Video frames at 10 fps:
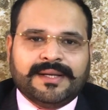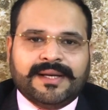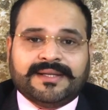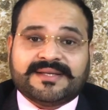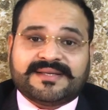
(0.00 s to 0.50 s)

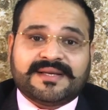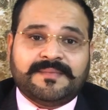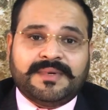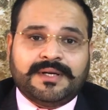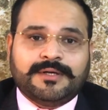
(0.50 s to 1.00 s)
In
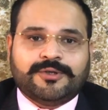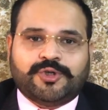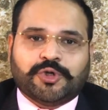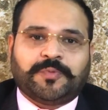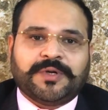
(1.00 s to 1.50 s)
December,
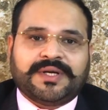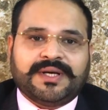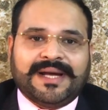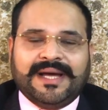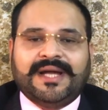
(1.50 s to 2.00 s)

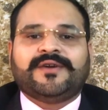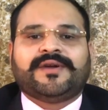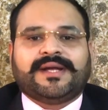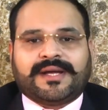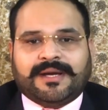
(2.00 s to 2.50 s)
Jupiter
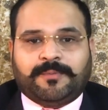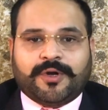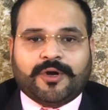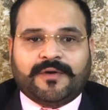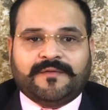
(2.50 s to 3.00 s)
entering
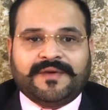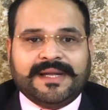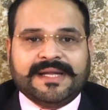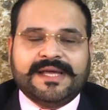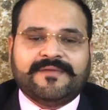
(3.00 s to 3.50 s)
Capricorn
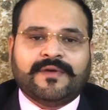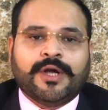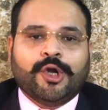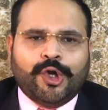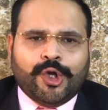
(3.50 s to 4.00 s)
will leave
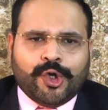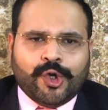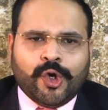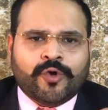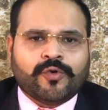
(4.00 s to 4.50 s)

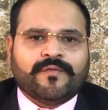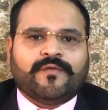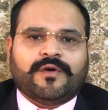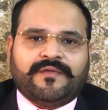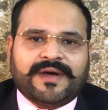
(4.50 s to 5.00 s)
no room
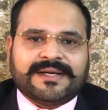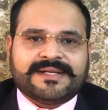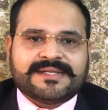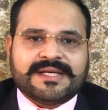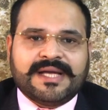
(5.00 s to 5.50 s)
for
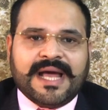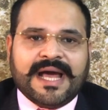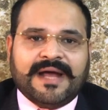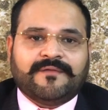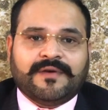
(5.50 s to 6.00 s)
fantasy
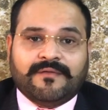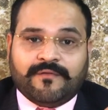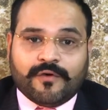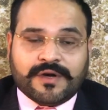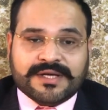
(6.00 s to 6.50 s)
and will
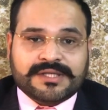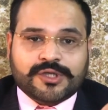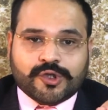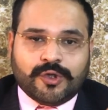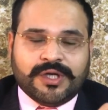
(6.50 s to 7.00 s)
focus
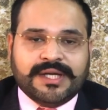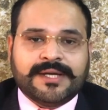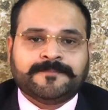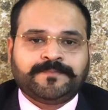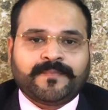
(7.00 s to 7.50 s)

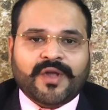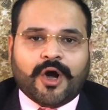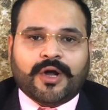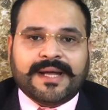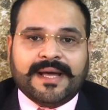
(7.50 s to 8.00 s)
solely
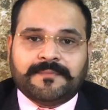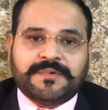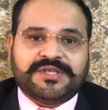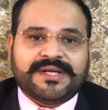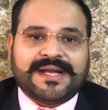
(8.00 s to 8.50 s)
on
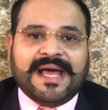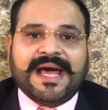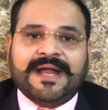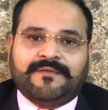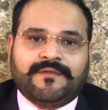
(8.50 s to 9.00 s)
ambition
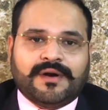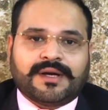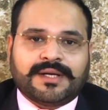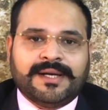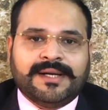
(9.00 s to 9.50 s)
and
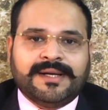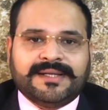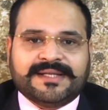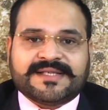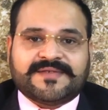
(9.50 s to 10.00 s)
work.
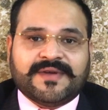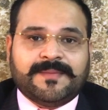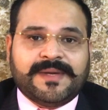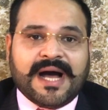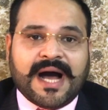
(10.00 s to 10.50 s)
This will
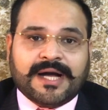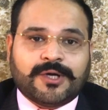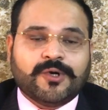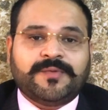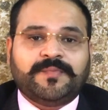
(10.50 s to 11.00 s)
be a
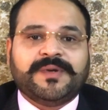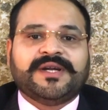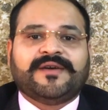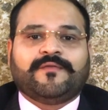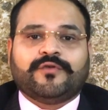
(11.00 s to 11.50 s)
good
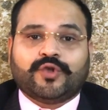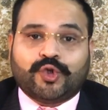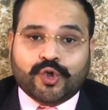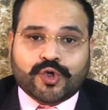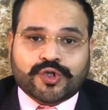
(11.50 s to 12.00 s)
period for
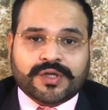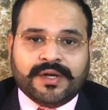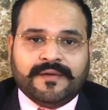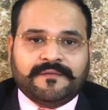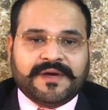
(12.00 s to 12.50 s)
those
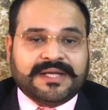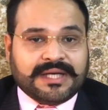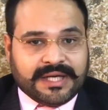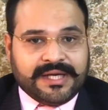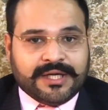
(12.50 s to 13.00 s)

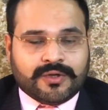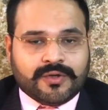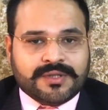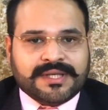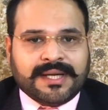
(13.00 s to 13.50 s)
with career
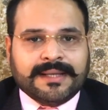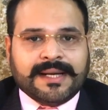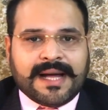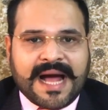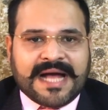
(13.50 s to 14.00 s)
goals,
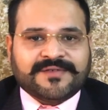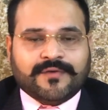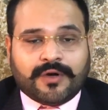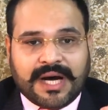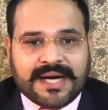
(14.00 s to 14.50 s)
as
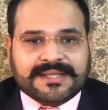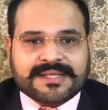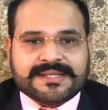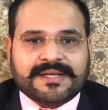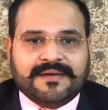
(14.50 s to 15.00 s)
for
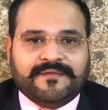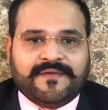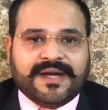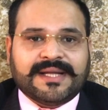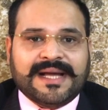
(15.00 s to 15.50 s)
others
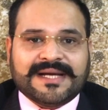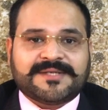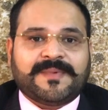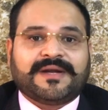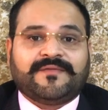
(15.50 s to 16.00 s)
with
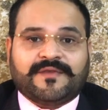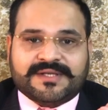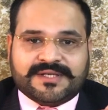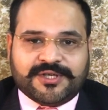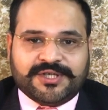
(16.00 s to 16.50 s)
expect
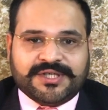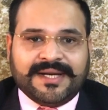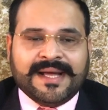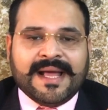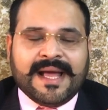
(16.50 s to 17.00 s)

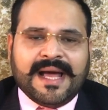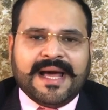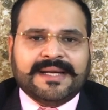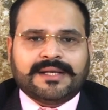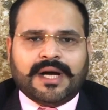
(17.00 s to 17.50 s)
frustration
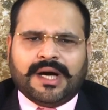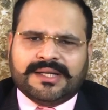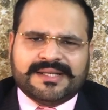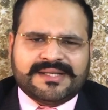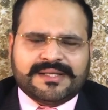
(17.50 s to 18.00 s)
and a
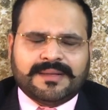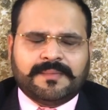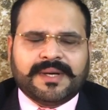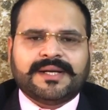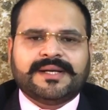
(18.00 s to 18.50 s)
little
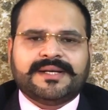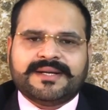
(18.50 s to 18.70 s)
bit